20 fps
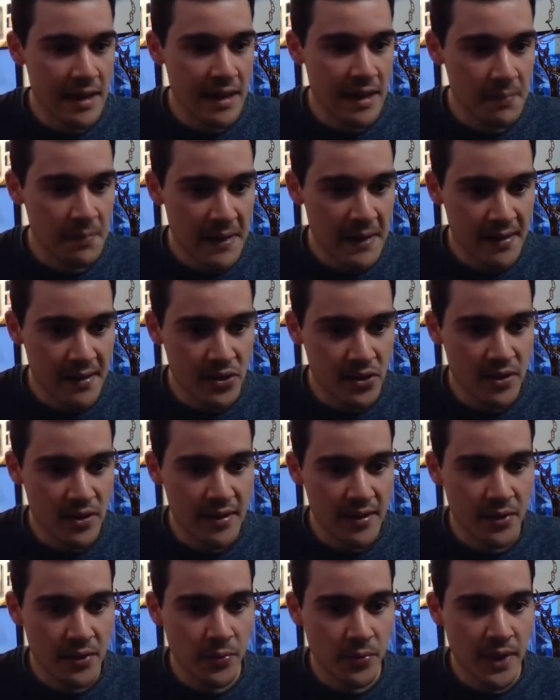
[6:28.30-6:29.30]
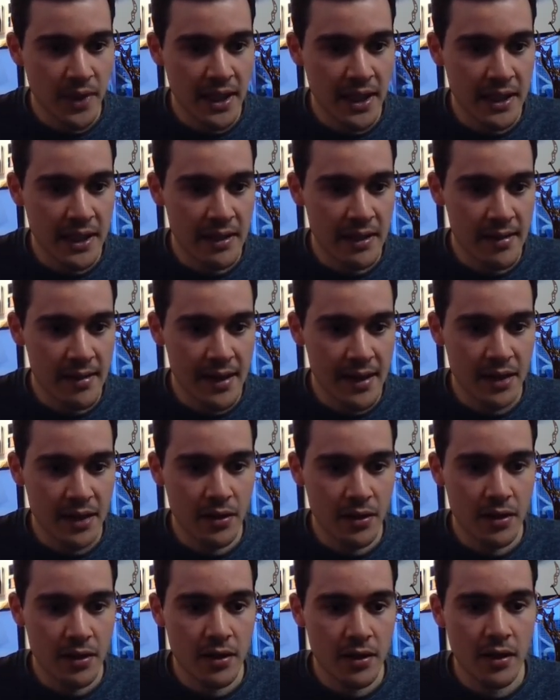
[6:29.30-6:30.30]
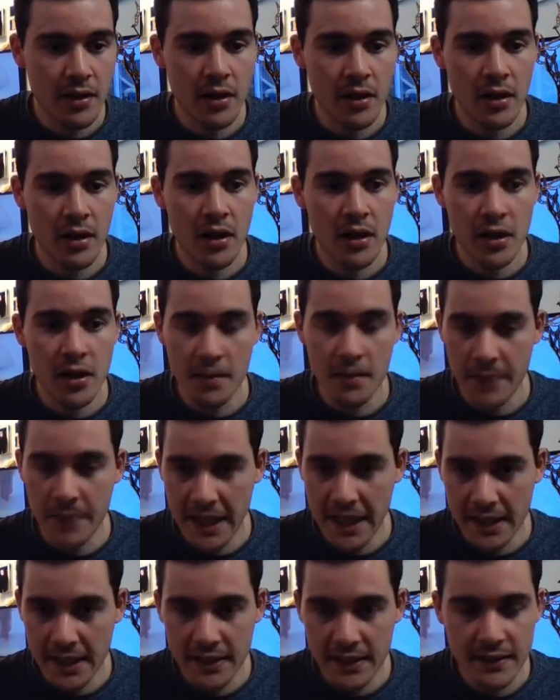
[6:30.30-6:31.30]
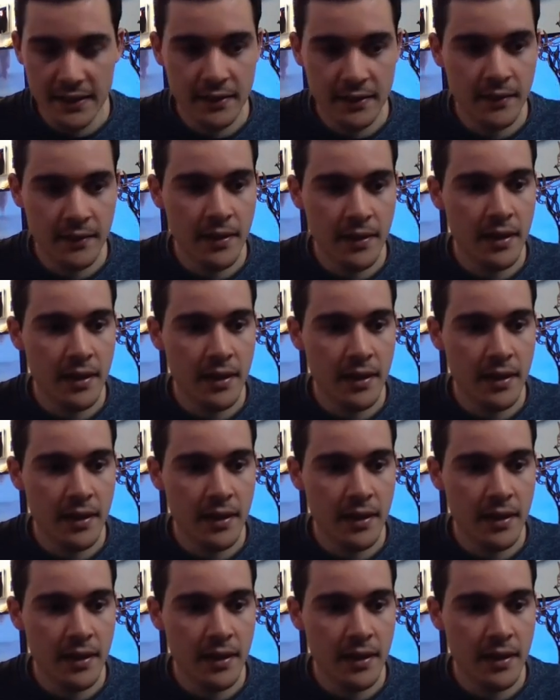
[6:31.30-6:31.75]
these messages that we decide on are compiled.